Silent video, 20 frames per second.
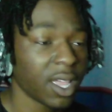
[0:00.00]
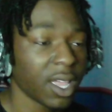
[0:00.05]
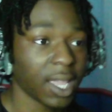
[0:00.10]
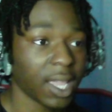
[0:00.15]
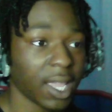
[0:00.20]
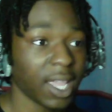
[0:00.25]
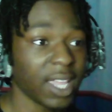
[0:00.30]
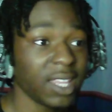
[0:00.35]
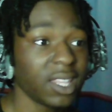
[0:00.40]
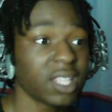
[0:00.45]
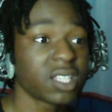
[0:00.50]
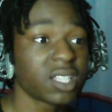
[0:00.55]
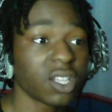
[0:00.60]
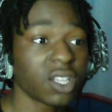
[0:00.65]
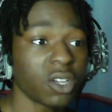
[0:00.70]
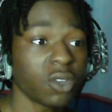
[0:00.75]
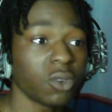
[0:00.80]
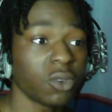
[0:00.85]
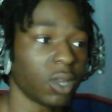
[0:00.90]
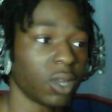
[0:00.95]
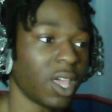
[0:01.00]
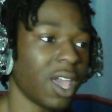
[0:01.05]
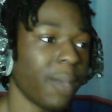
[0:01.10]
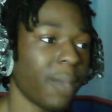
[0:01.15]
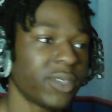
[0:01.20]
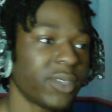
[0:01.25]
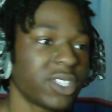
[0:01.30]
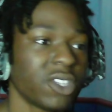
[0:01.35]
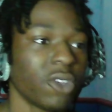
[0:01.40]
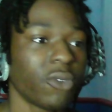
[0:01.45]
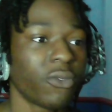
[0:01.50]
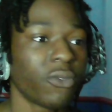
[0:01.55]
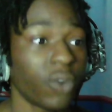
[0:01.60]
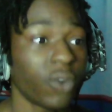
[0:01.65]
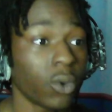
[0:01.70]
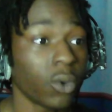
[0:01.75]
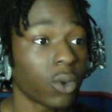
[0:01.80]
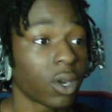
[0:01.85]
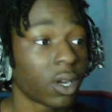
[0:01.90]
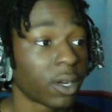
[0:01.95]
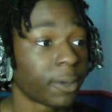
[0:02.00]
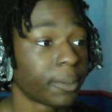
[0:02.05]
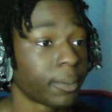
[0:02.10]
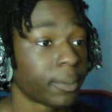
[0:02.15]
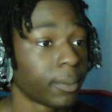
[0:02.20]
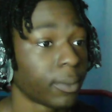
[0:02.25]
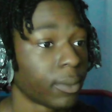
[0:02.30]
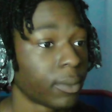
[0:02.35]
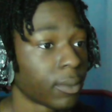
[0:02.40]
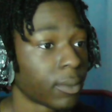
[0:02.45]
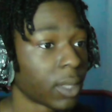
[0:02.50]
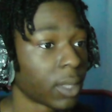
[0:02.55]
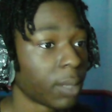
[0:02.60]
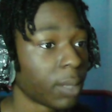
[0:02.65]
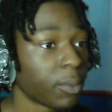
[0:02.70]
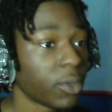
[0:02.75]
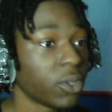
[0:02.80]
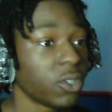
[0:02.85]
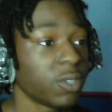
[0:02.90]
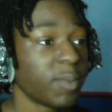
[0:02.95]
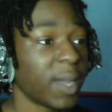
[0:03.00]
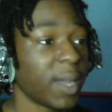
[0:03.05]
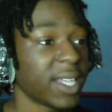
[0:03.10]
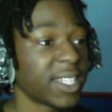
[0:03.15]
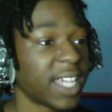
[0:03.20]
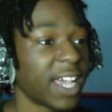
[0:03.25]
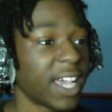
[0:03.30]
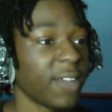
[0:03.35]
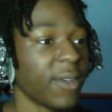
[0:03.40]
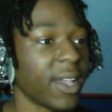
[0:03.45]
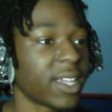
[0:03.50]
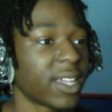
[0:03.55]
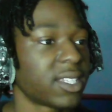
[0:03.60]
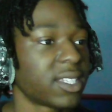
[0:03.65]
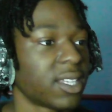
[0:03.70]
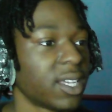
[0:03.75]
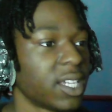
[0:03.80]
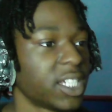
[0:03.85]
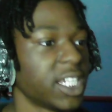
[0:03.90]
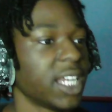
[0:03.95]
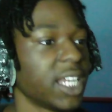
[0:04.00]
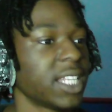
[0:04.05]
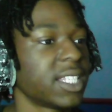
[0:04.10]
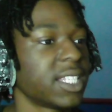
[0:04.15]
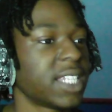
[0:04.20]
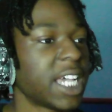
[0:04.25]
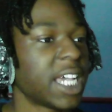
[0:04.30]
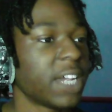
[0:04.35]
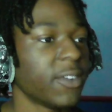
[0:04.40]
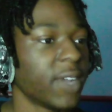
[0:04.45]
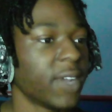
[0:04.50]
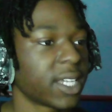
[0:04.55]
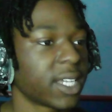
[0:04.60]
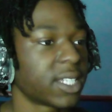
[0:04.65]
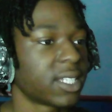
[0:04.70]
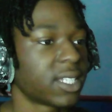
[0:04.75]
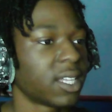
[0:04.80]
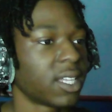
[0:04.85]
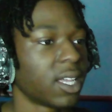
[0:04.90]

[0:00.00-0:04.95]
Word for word: In the Zone, episode 4, produced by Tyrex. Shout out to Tyrex.